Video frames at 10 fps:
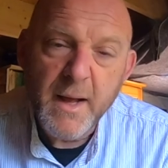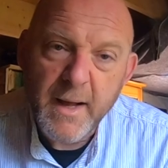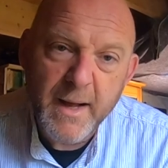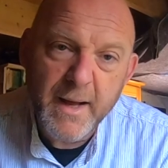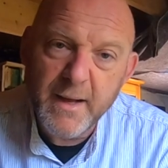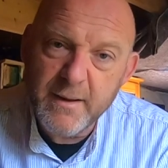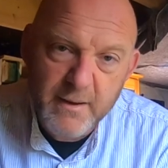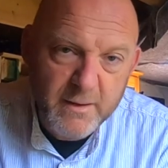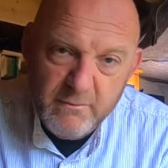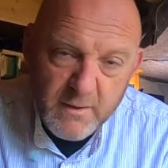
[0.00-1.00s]
uh,
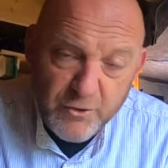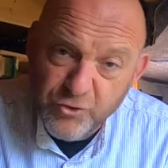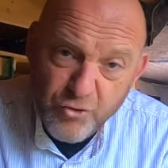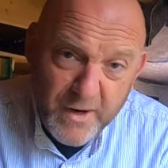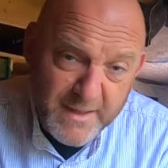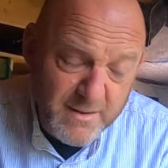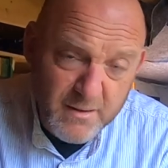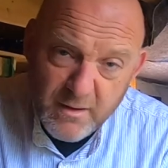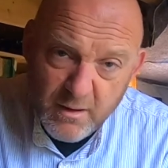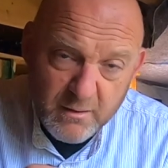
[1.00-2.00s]
it is great.
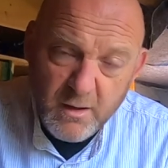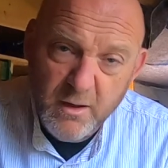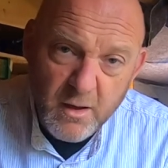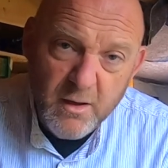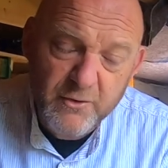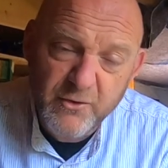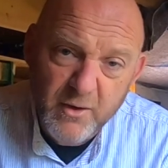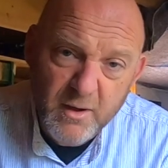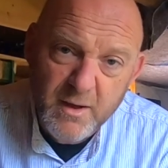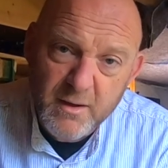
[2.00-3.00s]
Uh, I can't
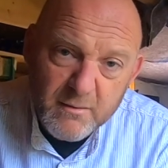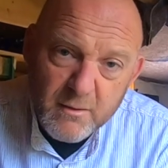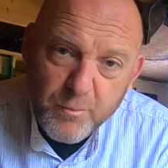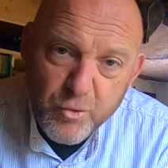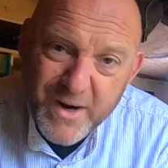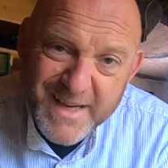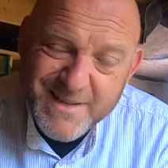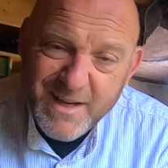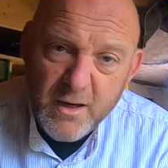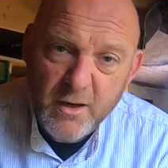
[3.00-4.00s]
uh,
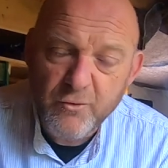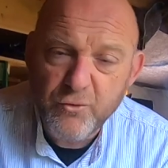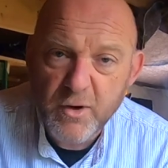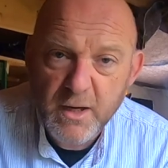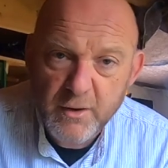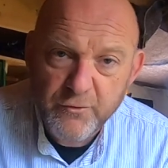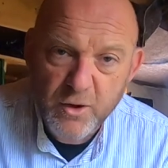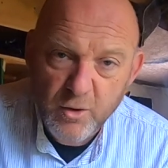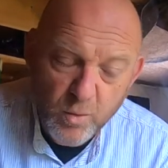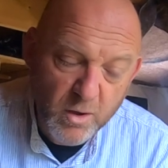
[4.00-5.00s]
praise it enough really for
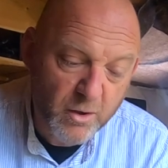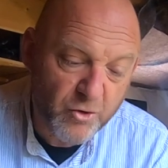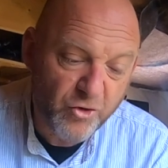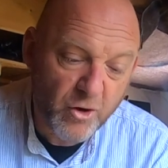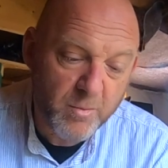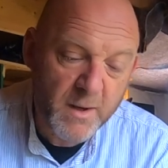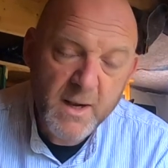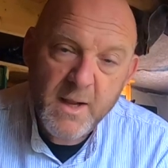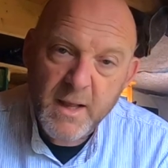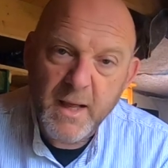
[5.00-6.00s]
your workshop.
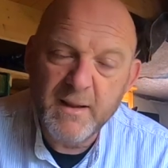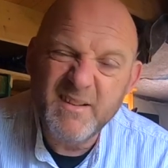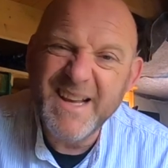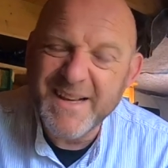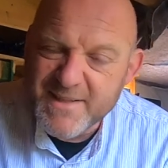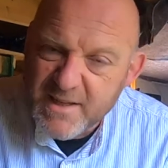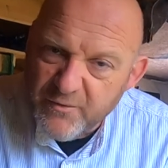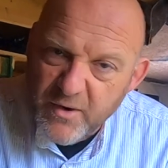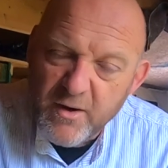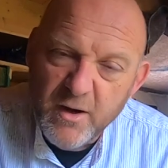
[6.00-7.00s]
And yes, they're
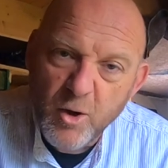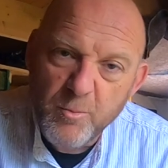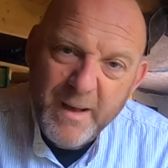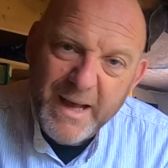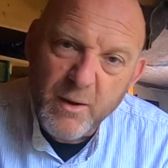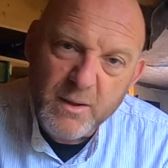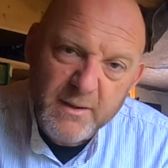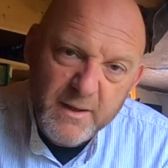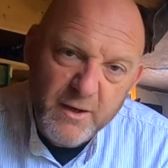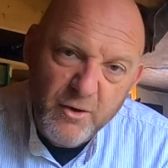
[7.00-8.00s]
very low powered
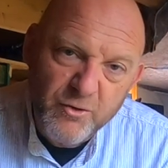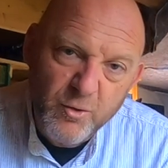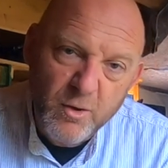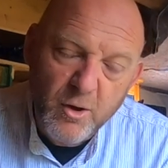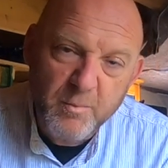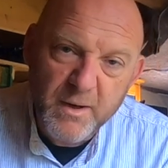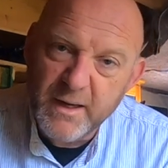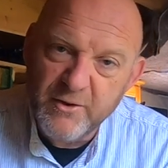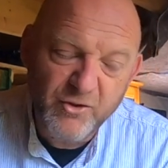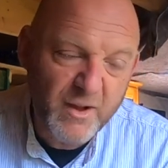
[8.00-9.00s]
and they don't do a lot. But
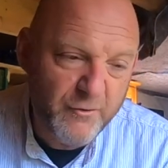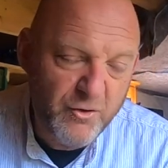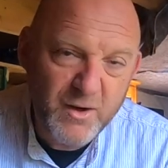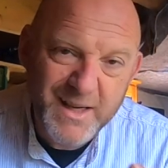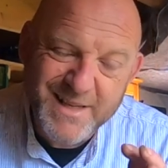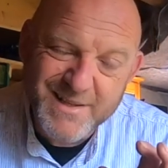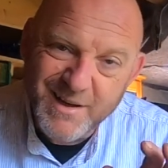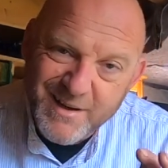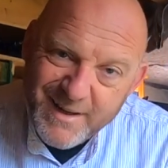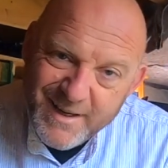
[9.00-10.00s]
let's say if you need
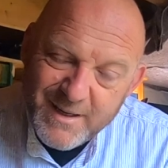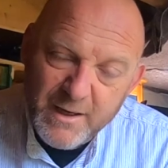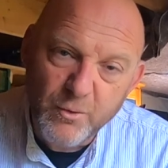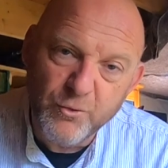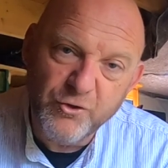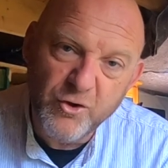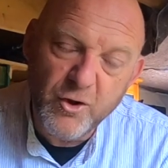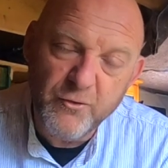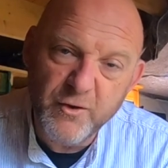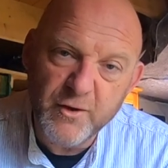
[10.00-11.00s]
to clean a little
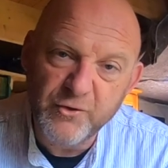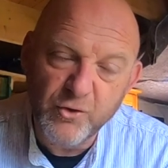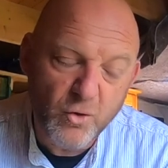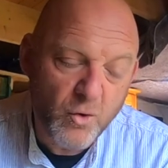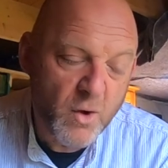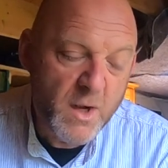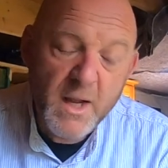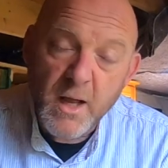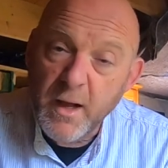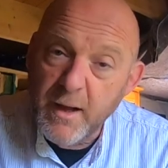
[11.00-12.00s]
surface, or
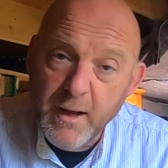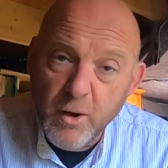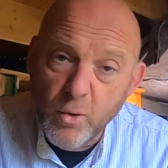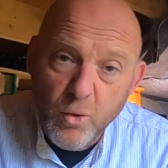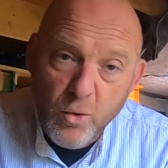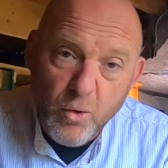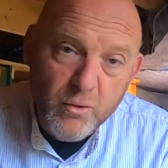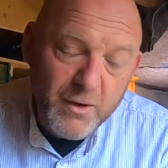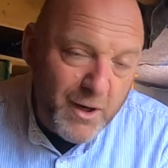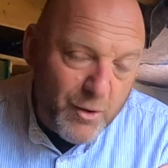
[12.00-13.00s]
uh,
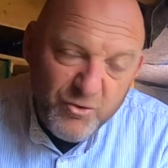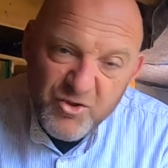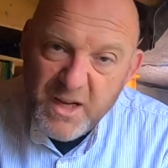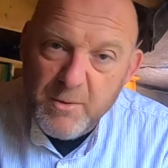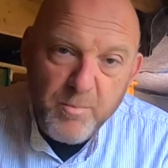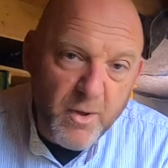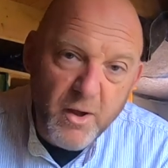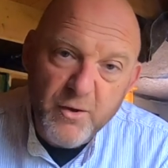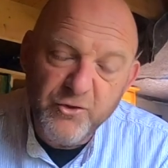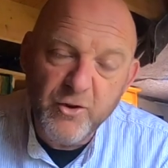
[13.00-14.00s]
or you know,
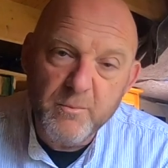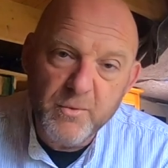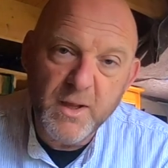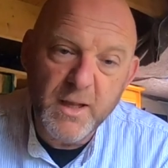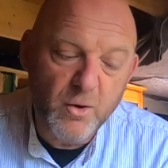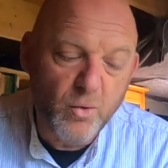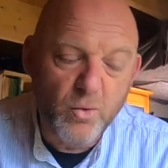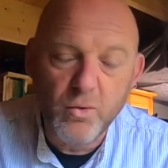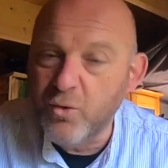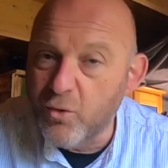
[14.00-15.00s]
deburr something,
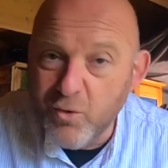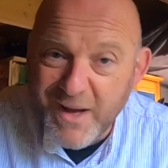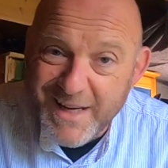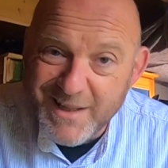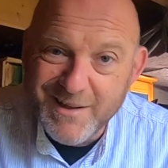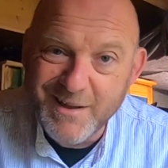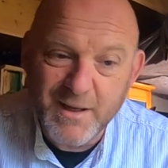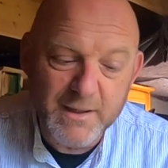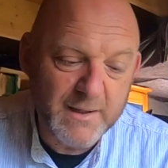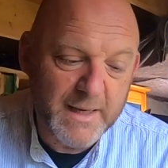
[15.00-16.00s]
or, or anything
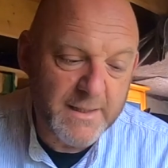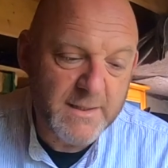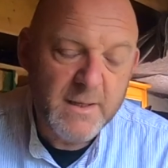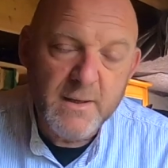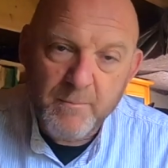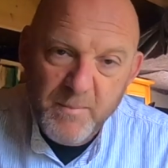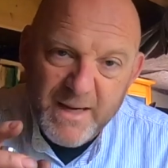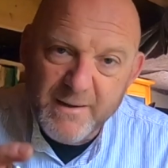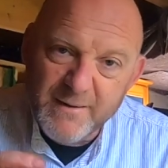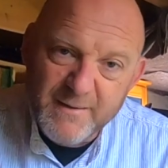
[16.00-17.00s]
like that,
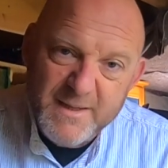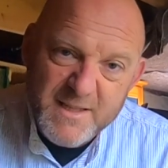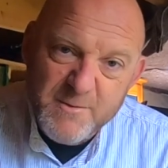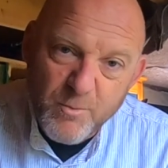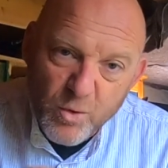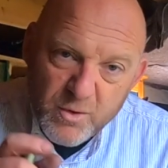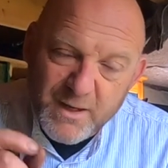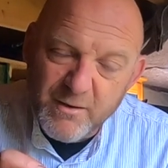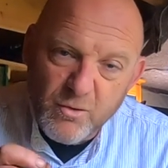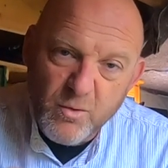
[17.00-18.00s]
anything that's small
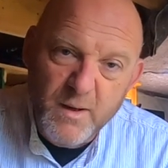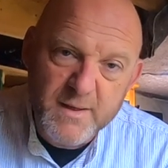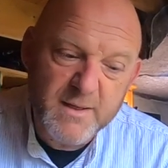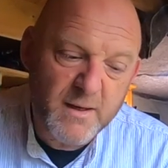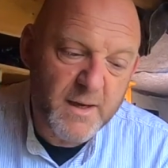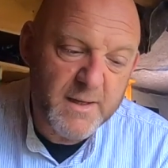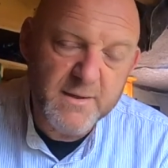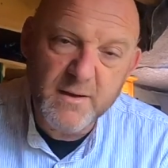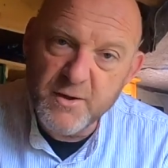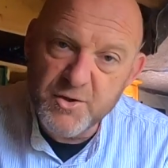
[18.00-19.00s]
that requires a light
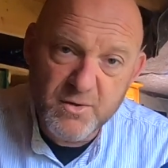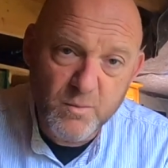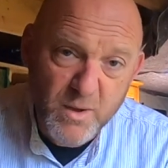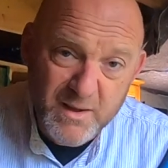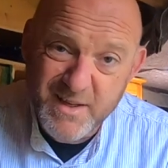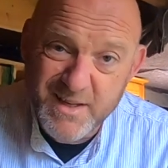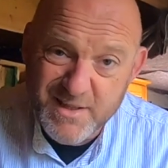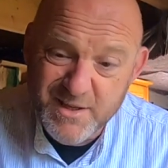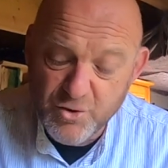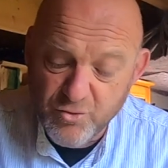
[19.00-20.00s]
touch, one of
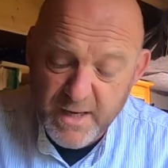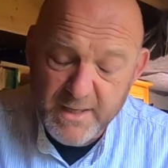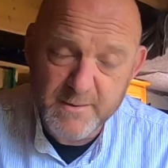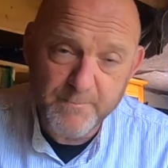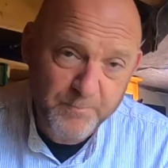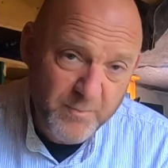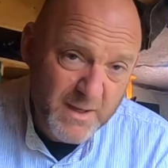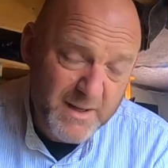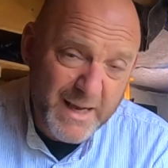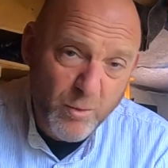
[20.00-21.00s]
these is great.
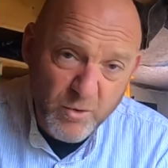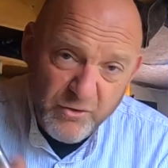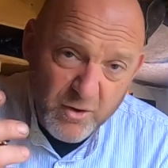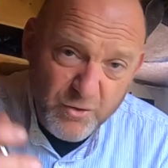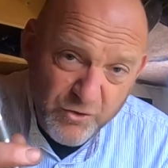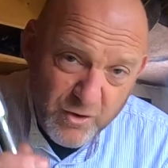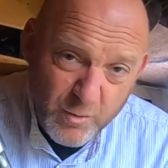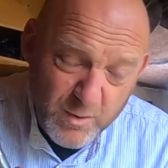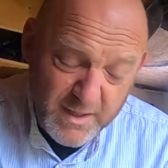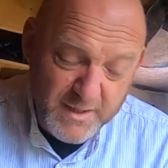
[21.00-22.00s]
Now, what's that got to
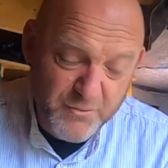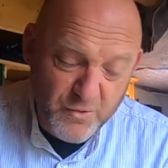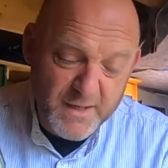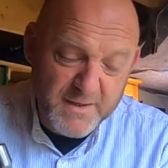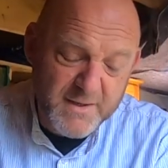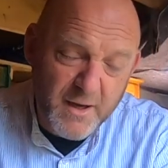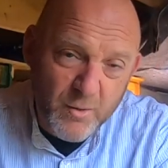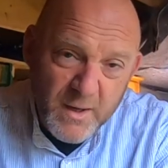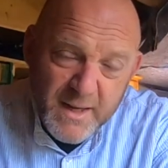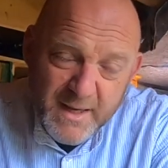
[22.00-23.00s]
do with this? Right,
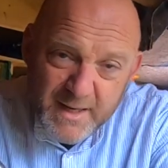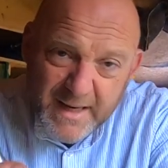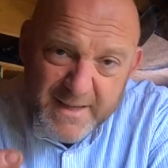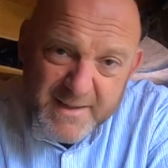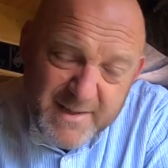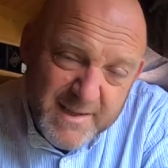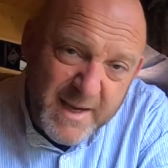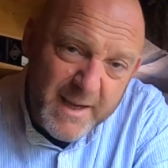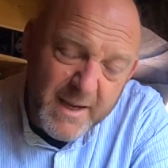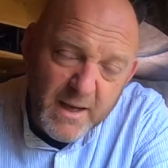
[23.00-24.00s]
so let's
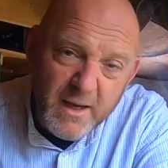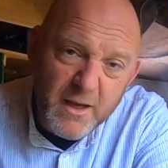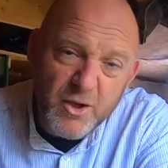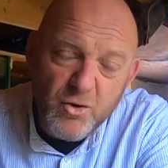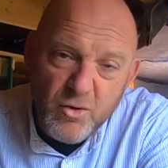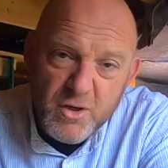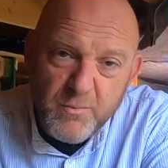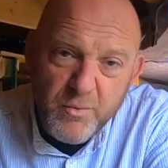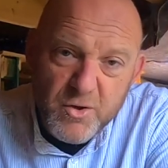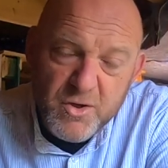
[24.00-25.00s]
say uh, you're on
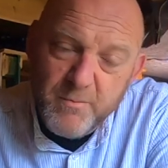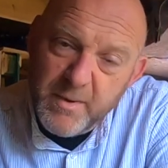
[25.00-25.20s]
your project